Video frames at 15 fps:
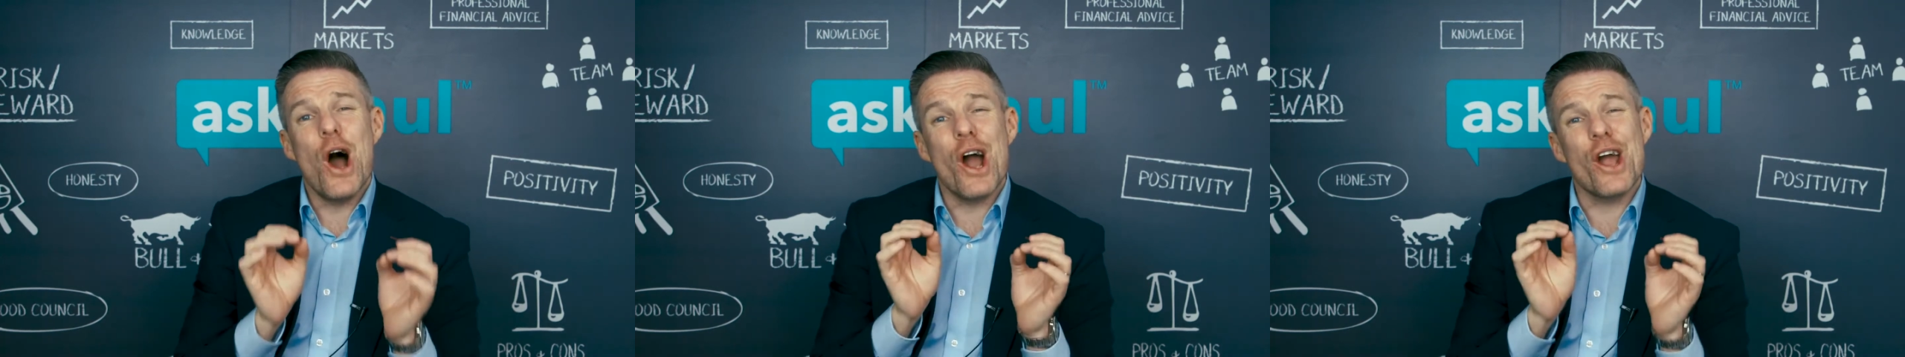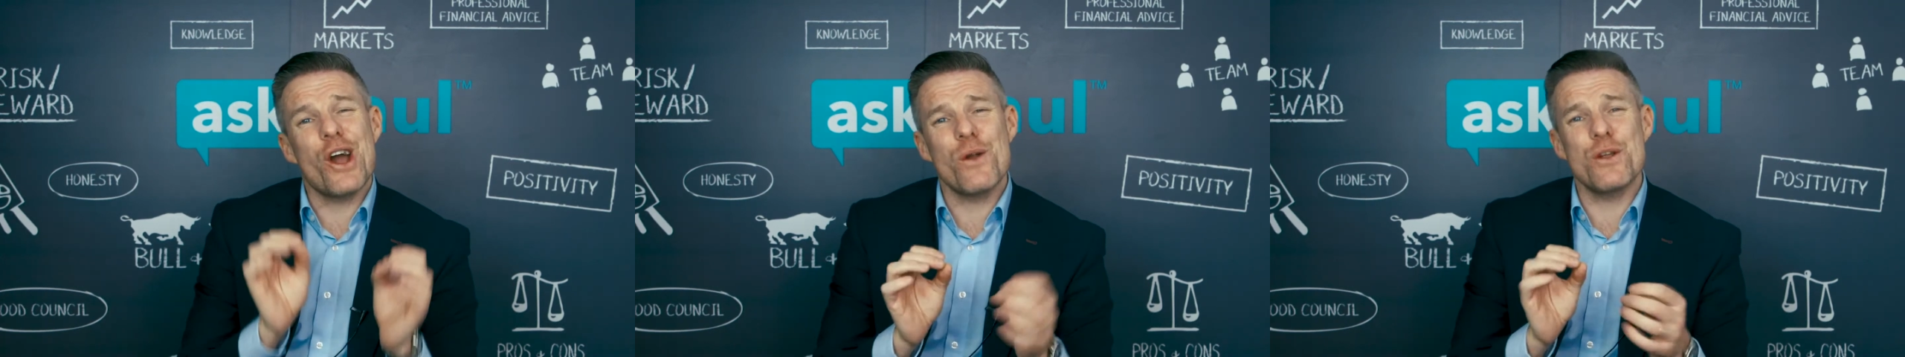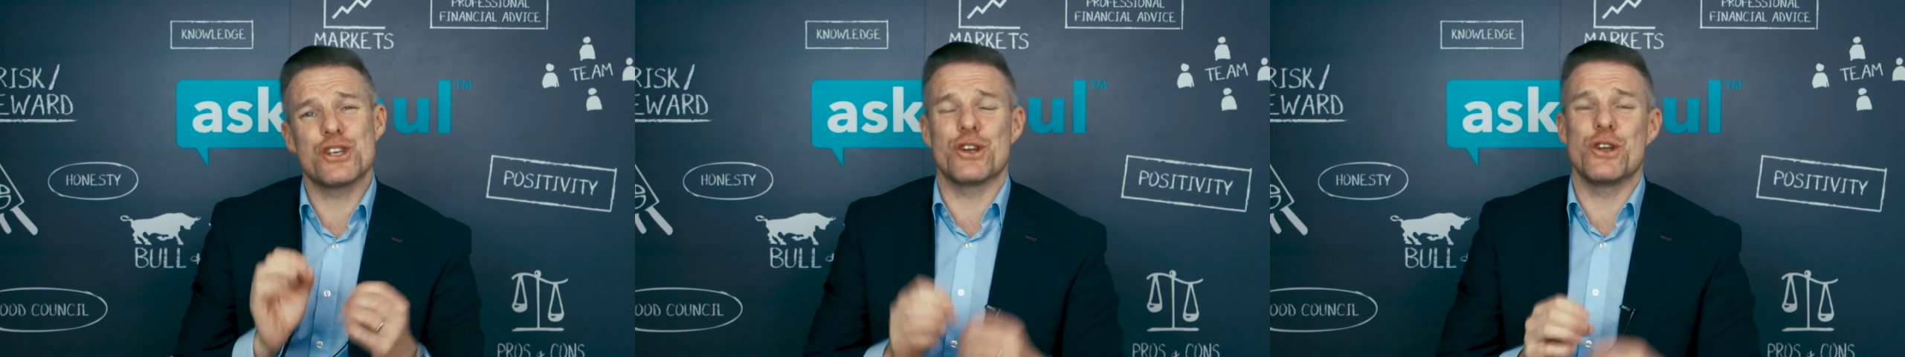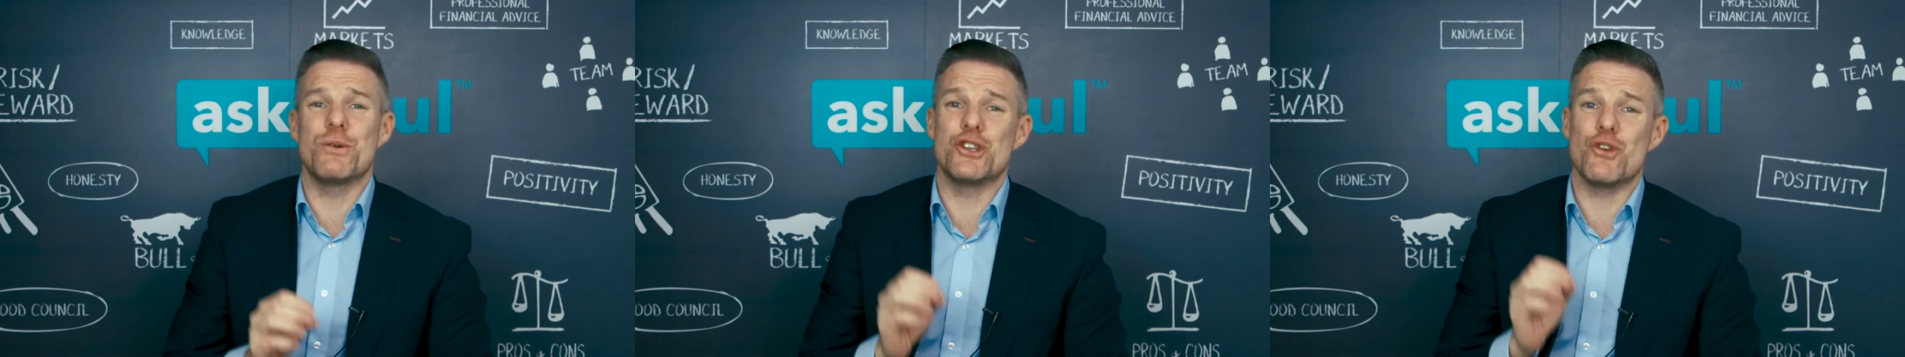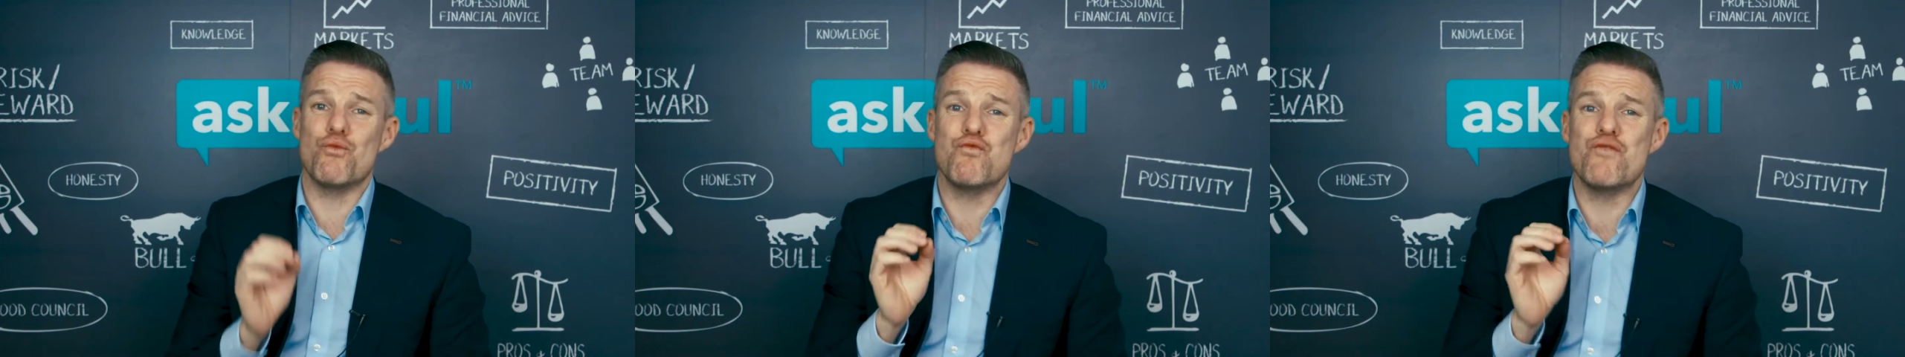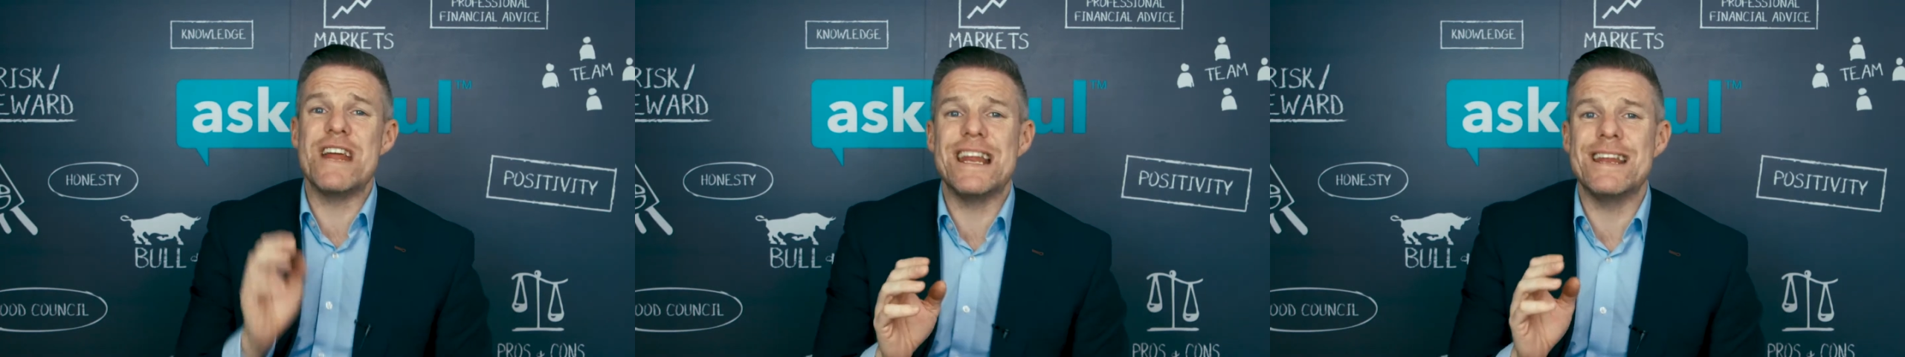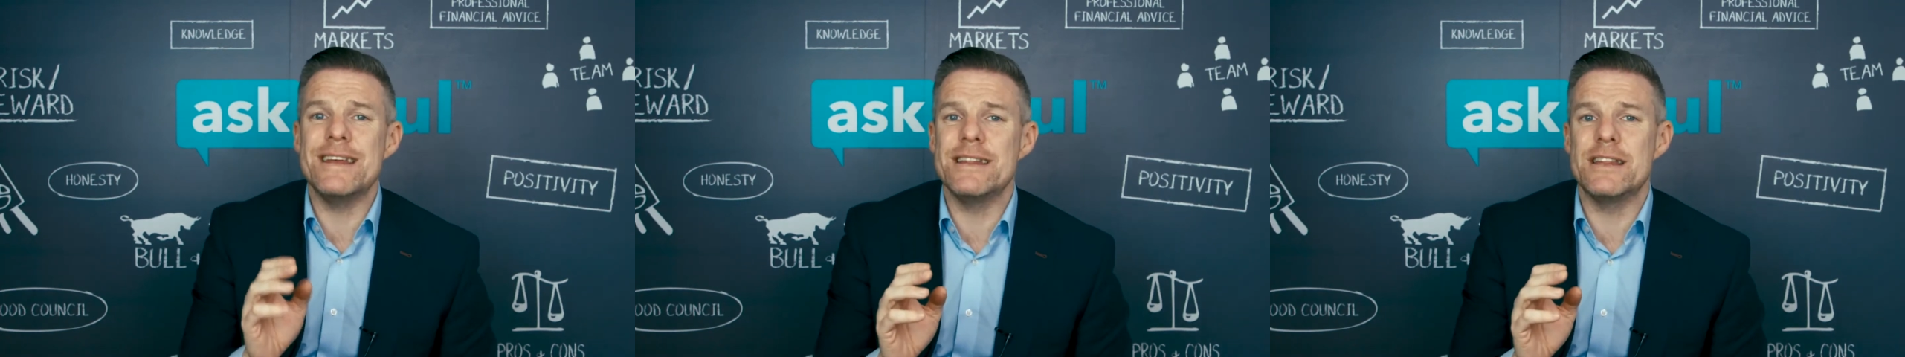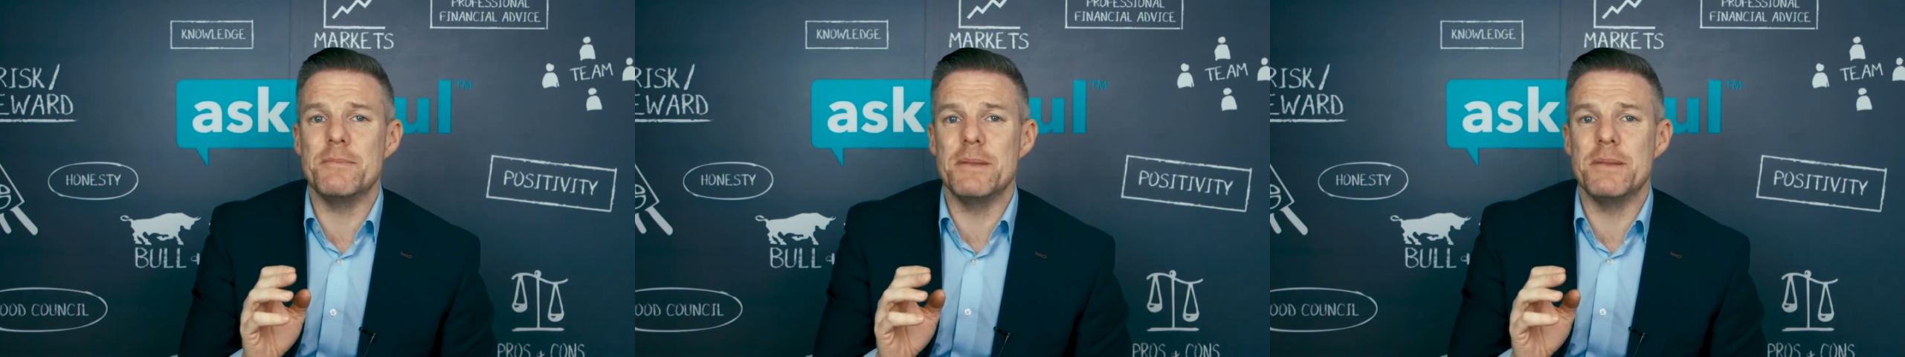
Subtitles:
I'm going to show you what you really need to